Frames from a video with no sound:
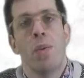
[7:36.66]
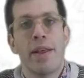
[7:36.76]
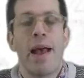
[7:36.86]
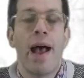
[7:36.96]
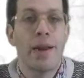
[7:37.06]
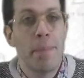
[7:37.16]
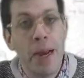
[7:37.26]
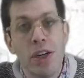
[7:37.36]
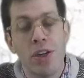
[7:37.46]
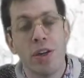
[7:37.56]
With
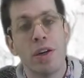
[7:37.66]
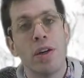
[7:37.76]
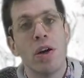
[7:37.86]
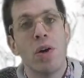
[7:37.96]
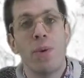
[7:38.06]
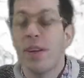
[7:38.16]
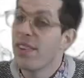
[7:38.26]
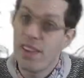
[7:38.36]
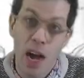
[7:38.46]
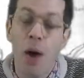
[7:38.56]
animation, we
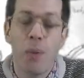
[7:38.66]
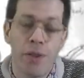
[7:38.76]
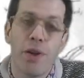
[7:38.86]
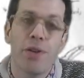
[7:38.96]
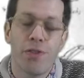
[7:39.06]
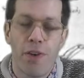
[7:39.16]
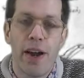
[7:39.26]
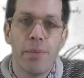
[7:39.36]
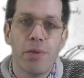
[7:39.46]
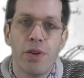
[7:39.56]
start with those
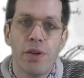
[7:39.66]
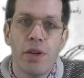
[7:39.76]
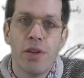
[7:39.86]
frames.